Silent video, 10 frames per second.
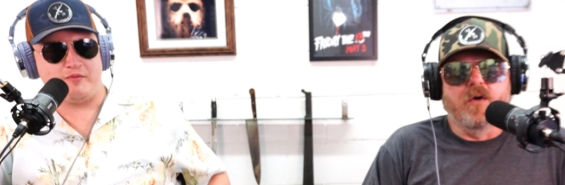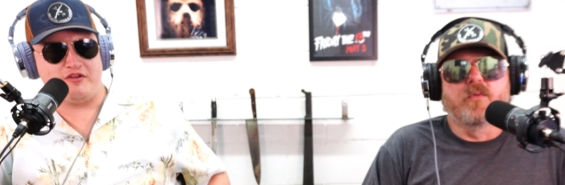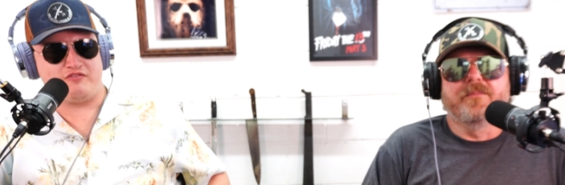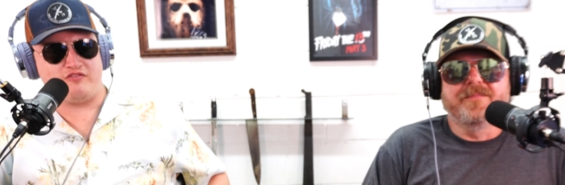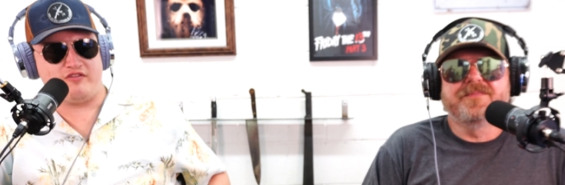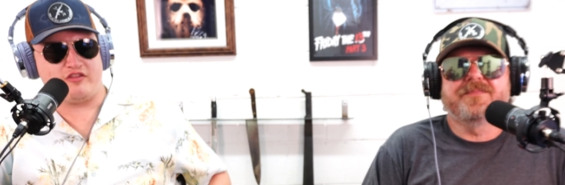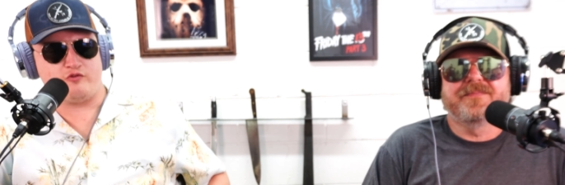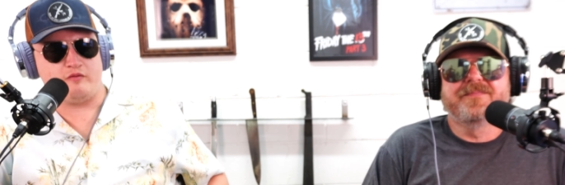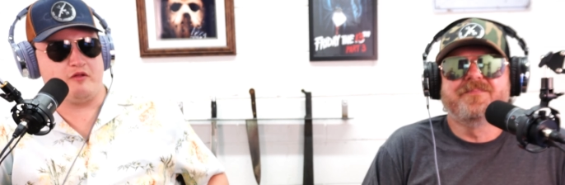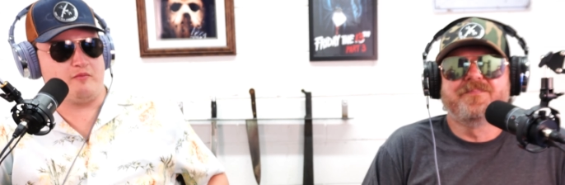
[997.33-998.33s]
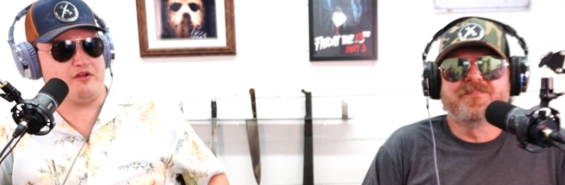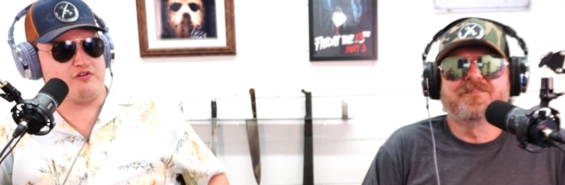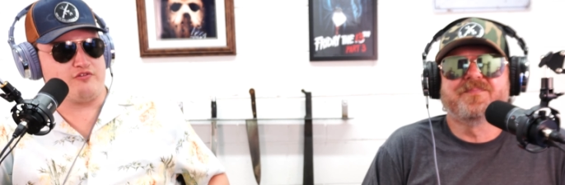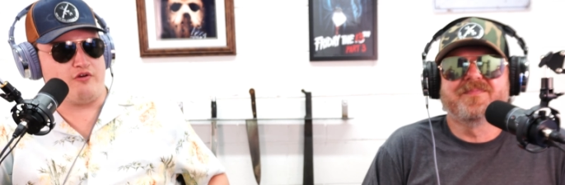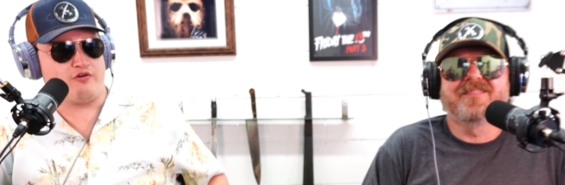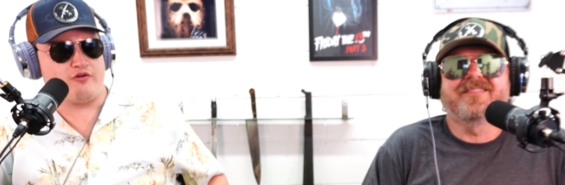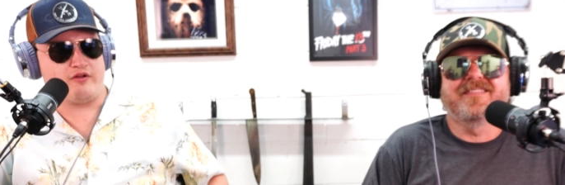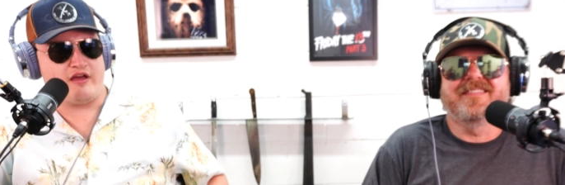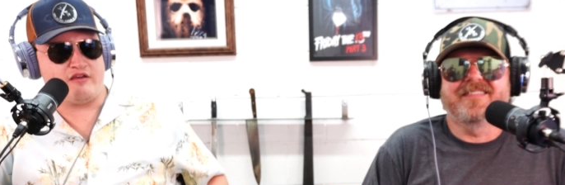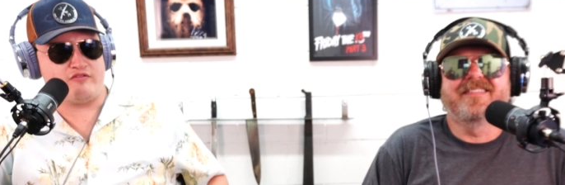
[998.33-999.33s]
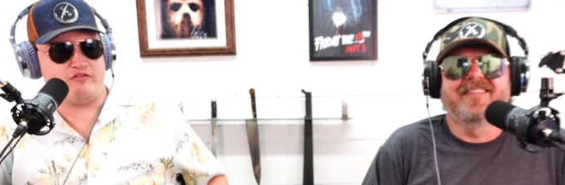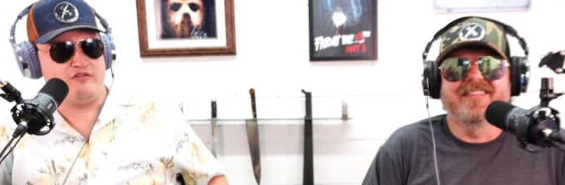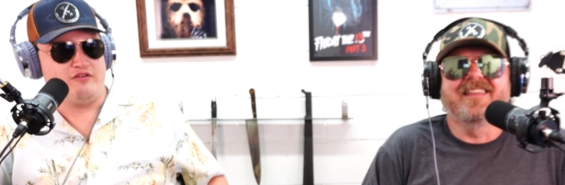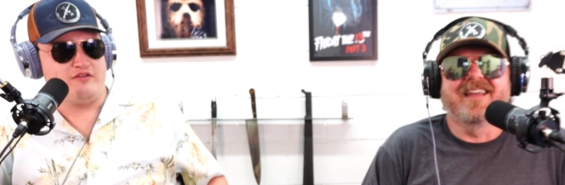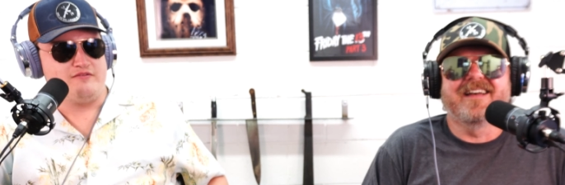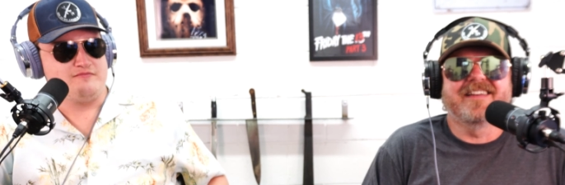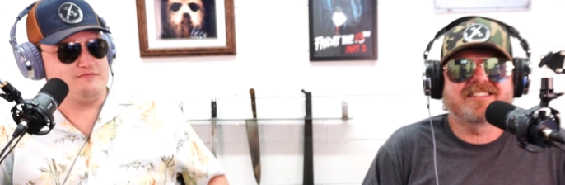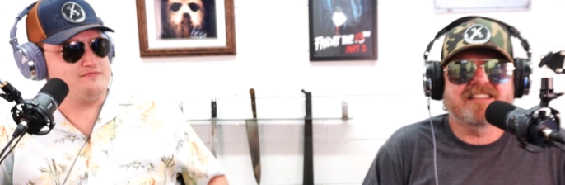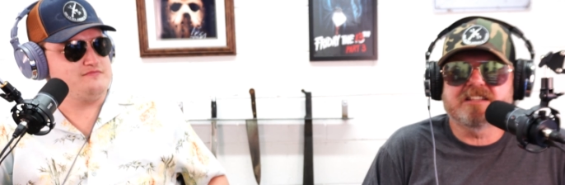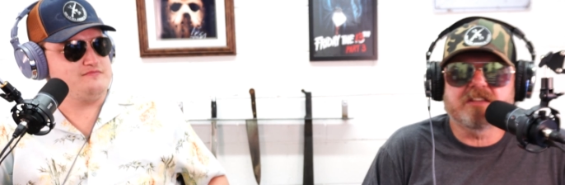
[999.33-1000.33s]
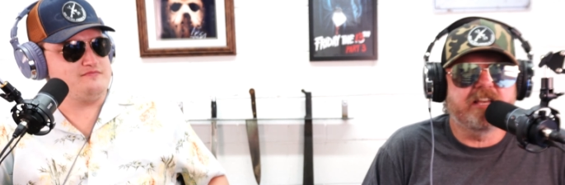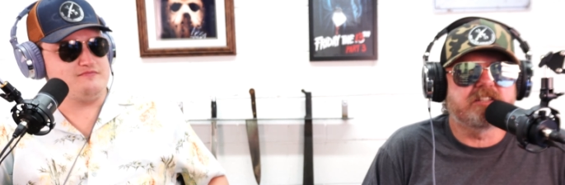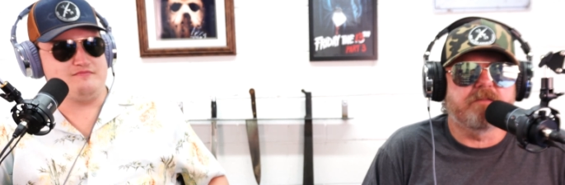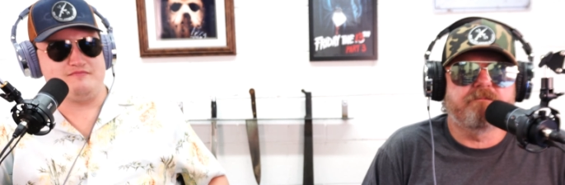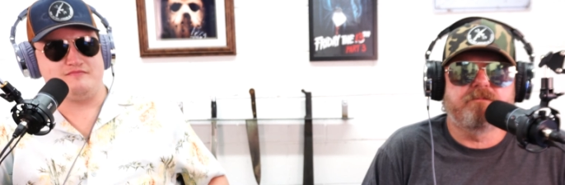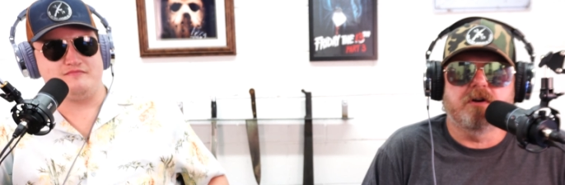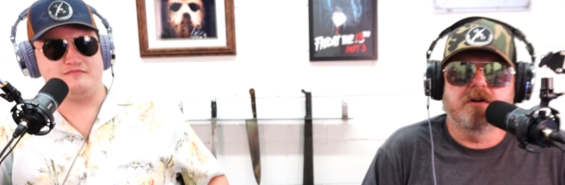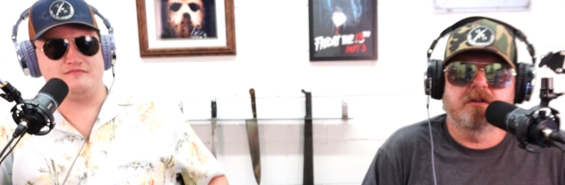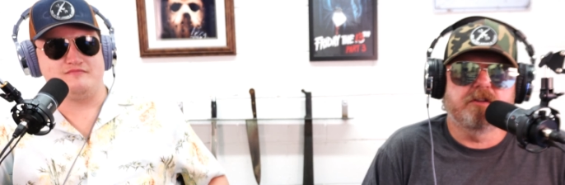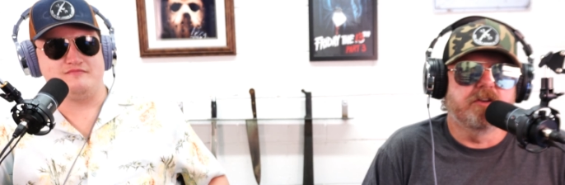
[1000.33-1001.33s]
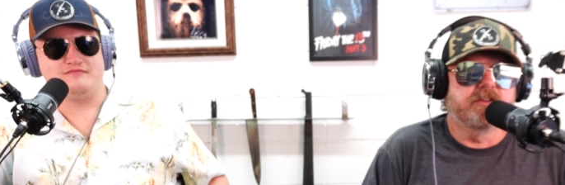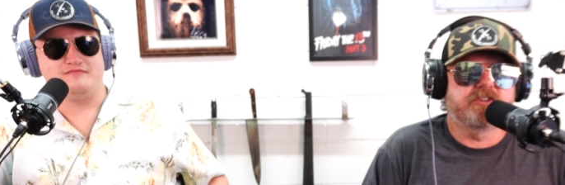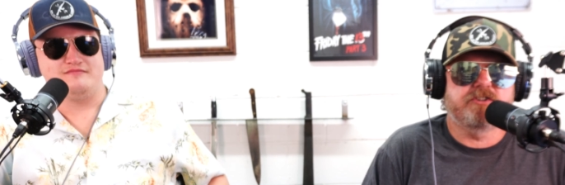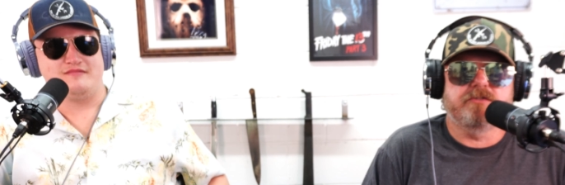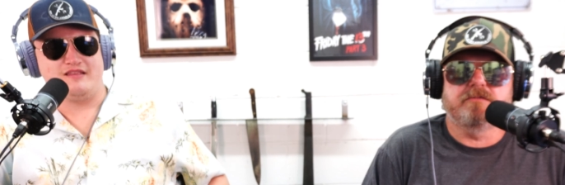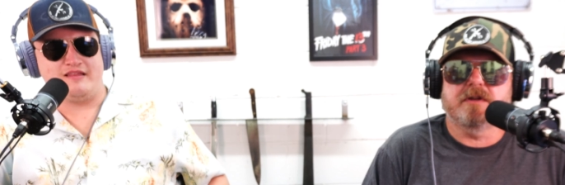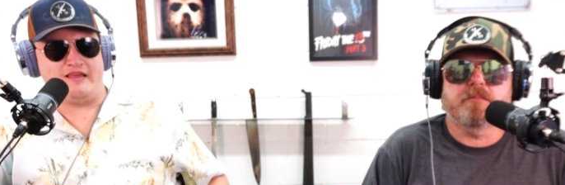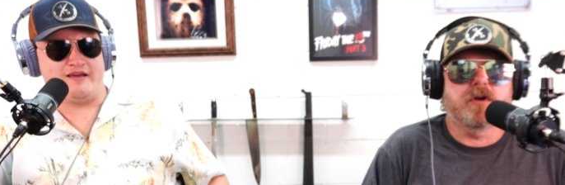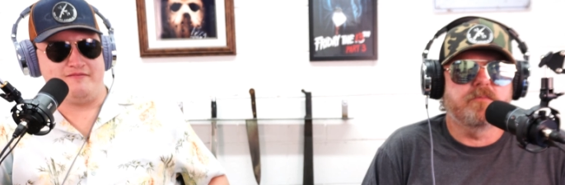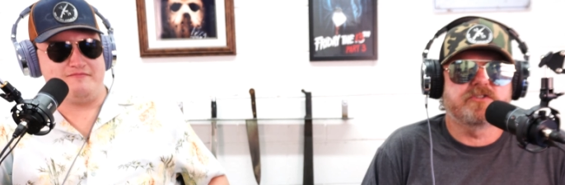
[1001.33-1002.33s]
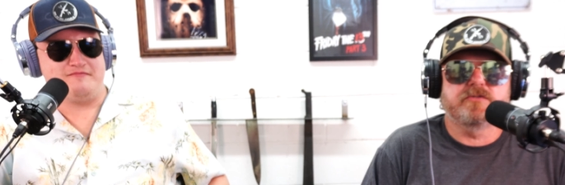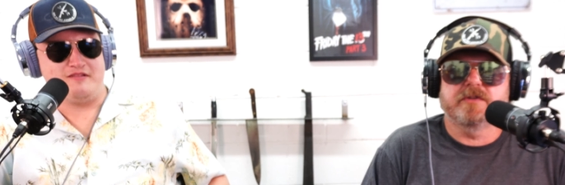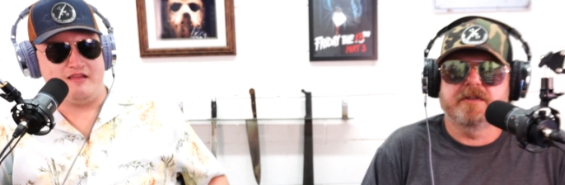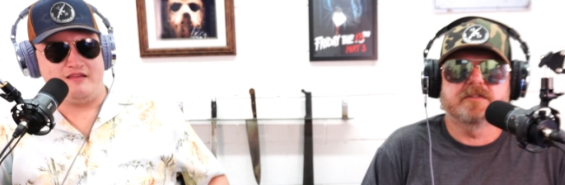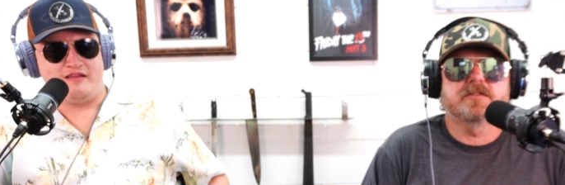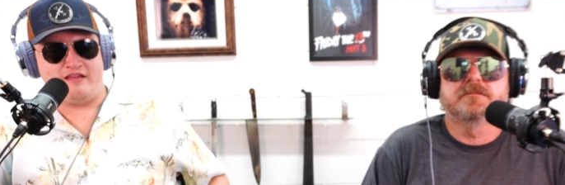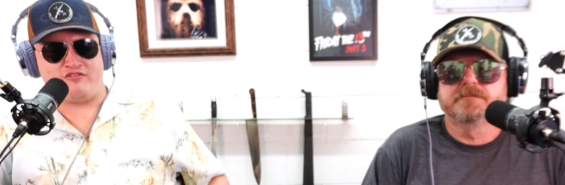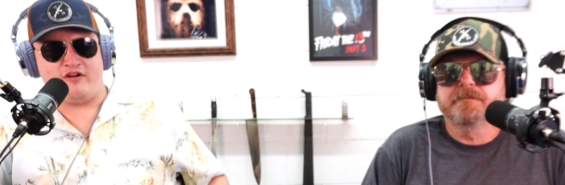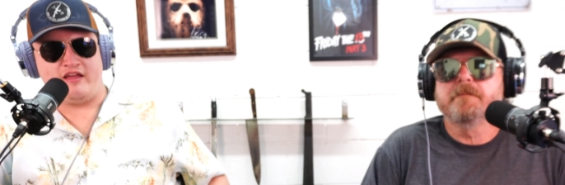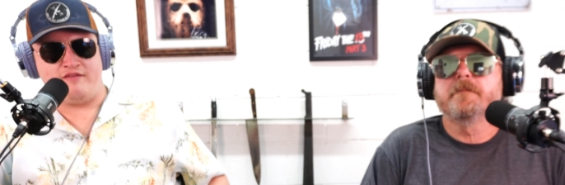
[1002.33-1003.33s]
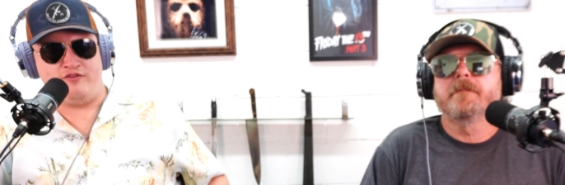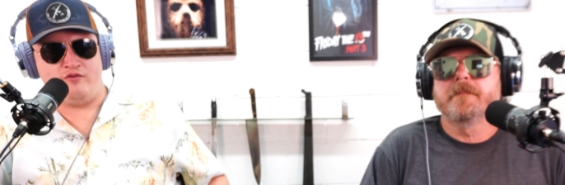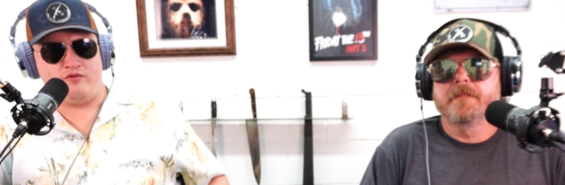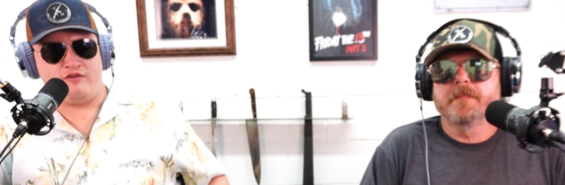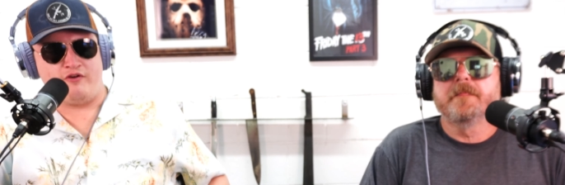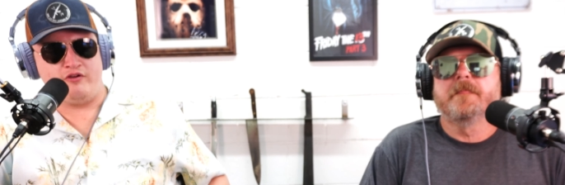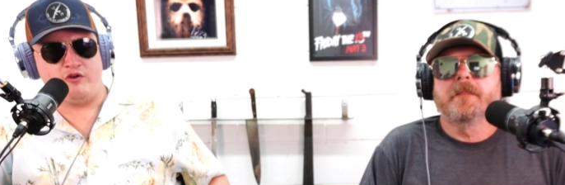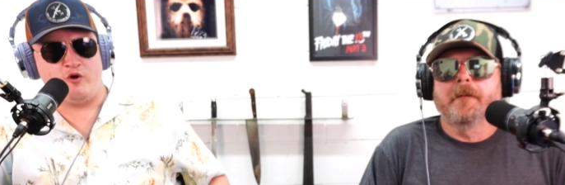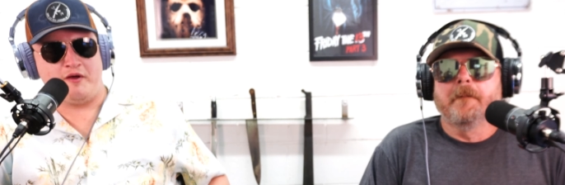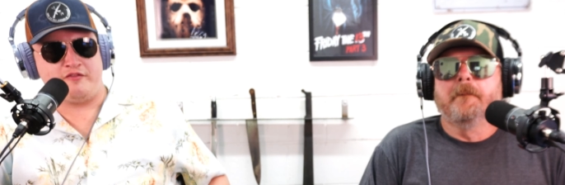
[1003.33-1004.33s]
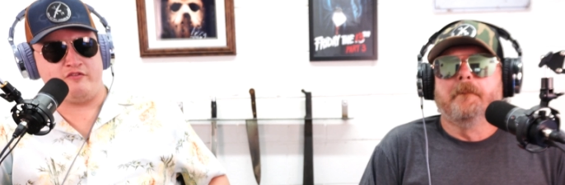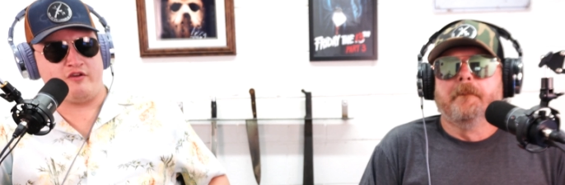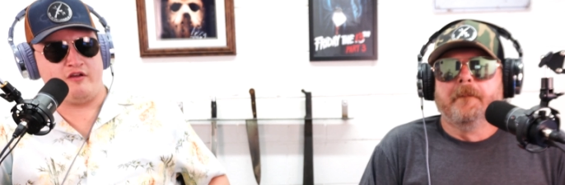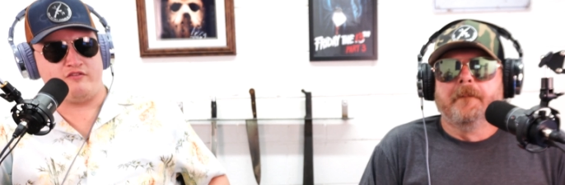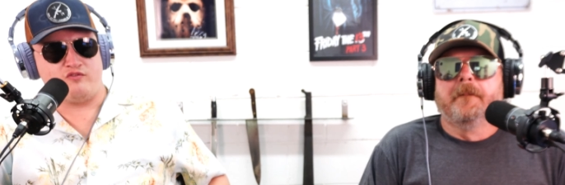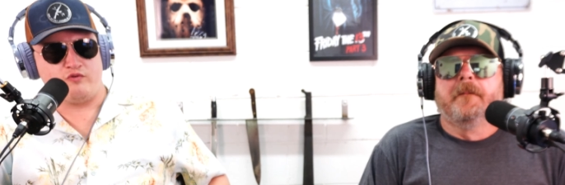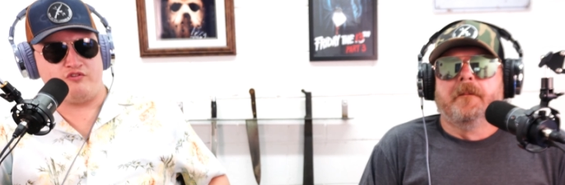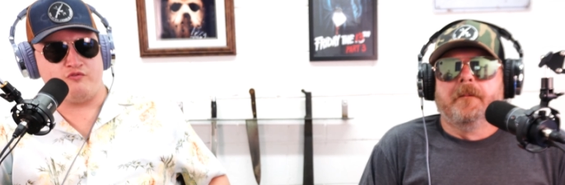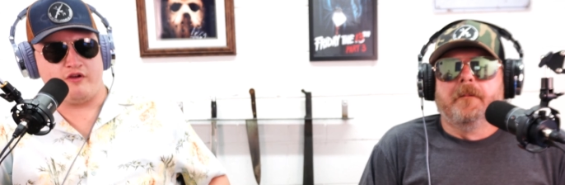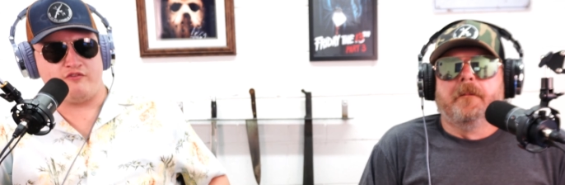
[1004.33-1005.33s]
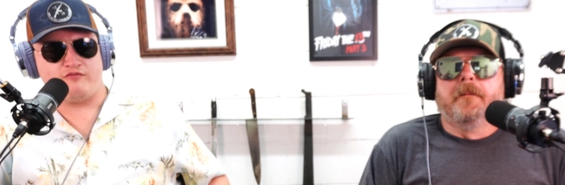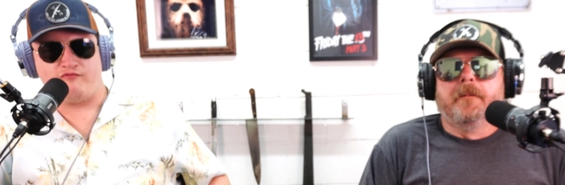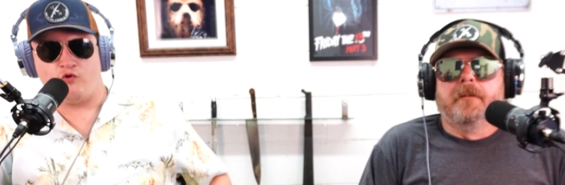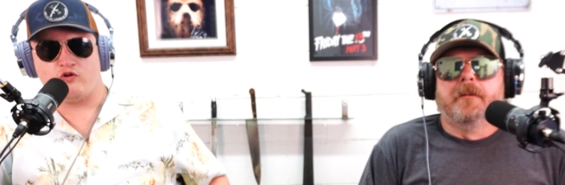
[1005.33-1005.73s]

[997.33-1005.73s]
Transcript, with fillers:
Speaker 1: I mean, oh. it's just like three millimeters longer case.
Speaker 2: Yeah, it's it's it's a fun gun to shoot. I yeah. promise you, it is.
Speaker 1: It's great. If you if all you know about these guns is what you read from